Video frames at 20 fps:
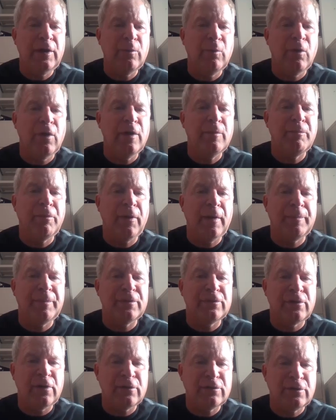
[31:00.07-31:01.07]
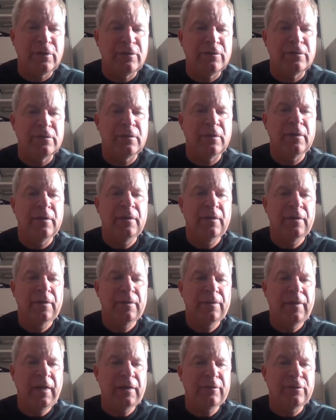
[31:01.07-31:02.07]
21, prepositions.
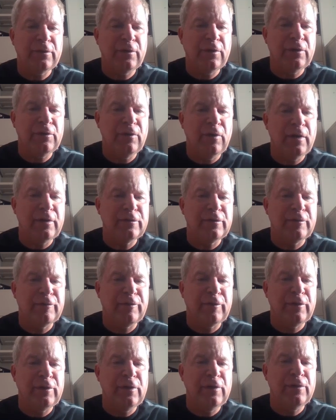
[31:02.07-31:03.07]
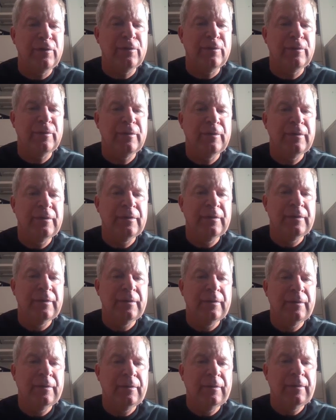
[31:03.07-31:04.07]
That's a good lesson for you.
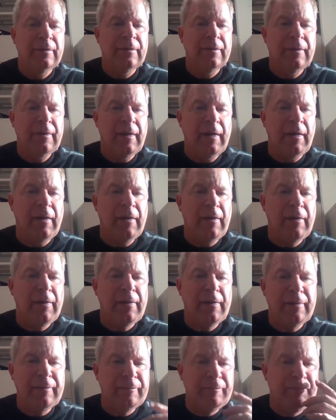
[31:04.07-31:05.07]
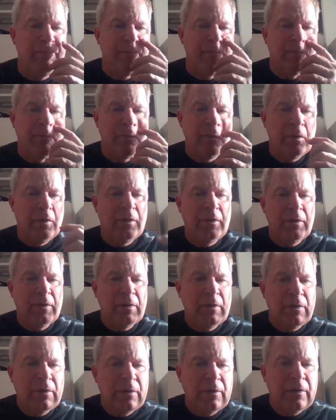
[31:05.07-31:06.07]
Let's
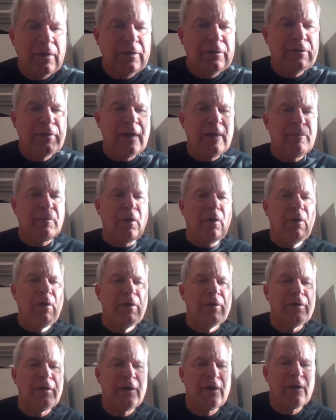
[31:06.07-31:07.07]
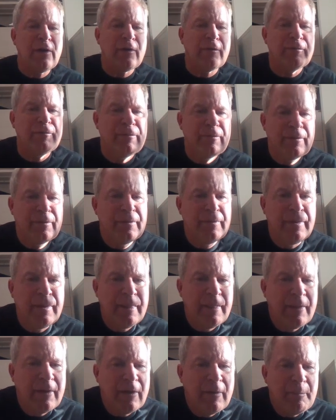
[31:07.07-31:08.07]
keep going here.
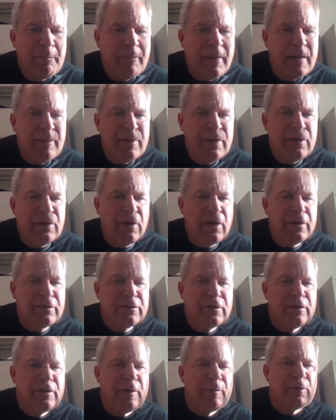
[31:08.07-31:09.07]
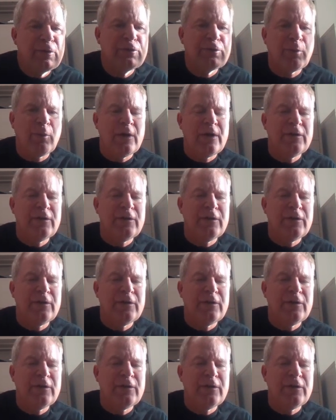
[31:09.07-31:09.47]
Maybe lesson number